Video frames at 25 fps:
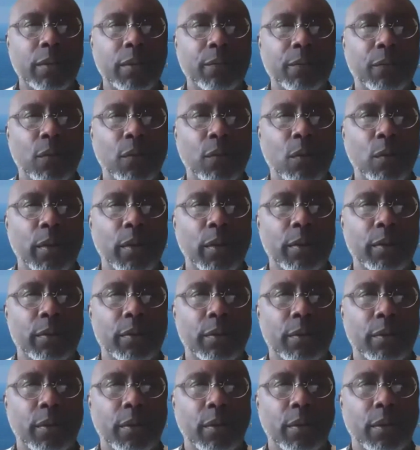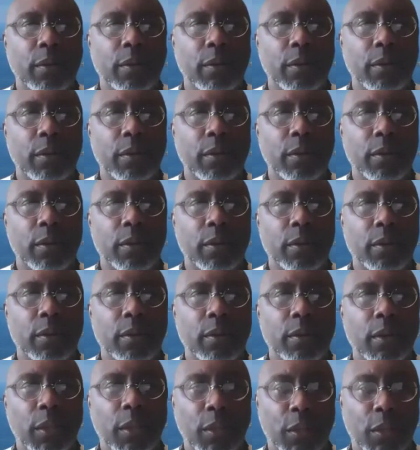Looking forward,
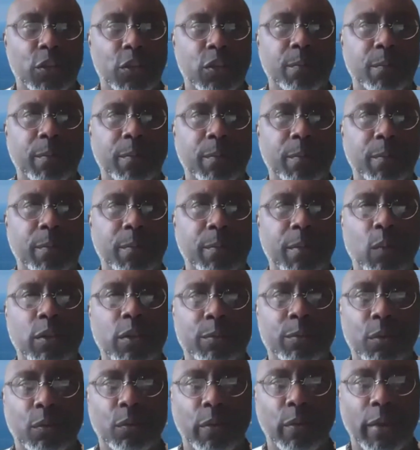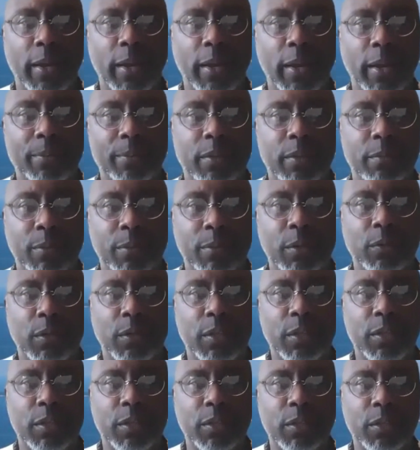there should be wellness programs
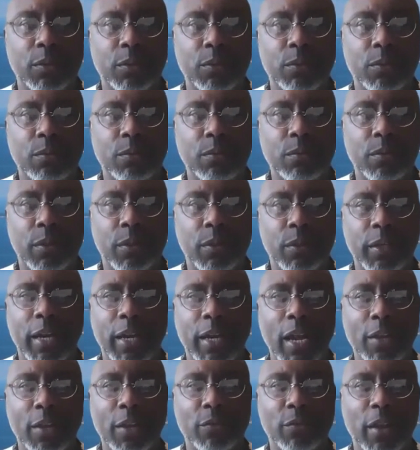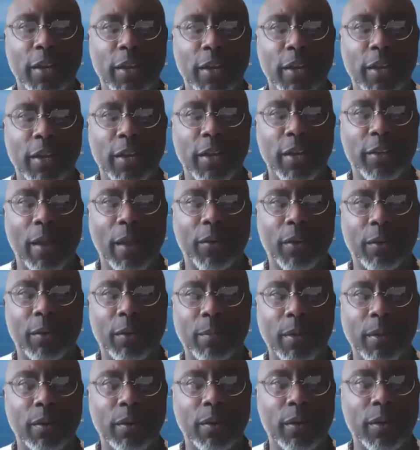built into the contracts of
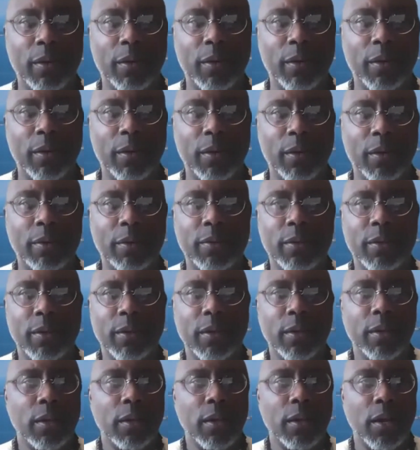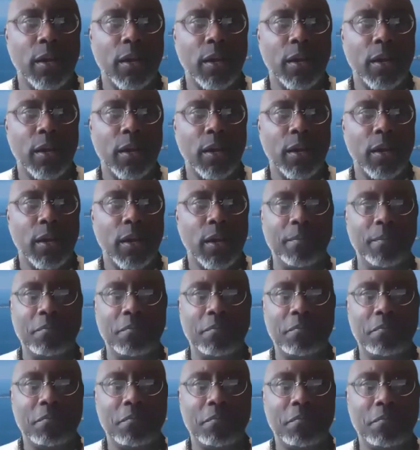African Americans
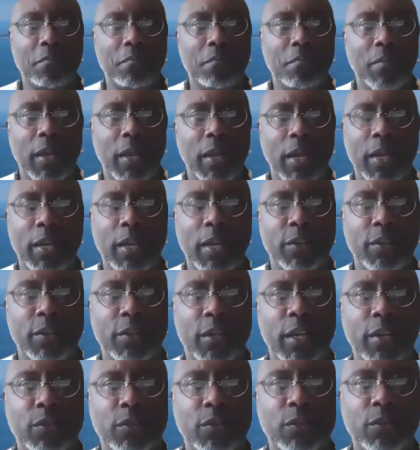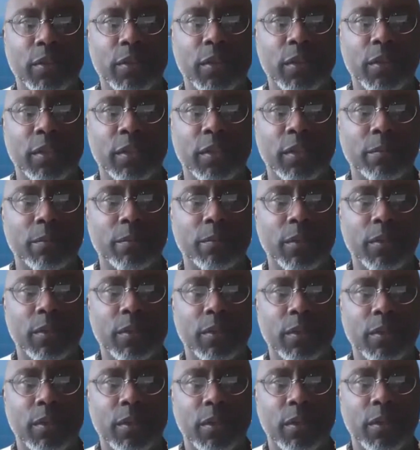in educational
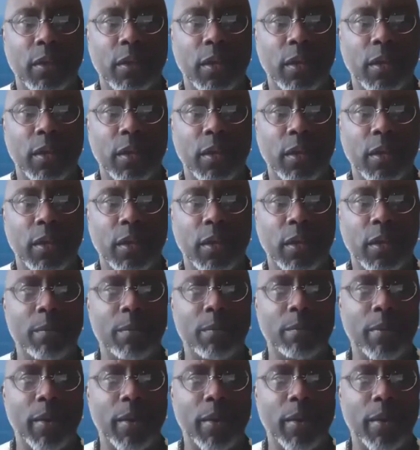systems. And what I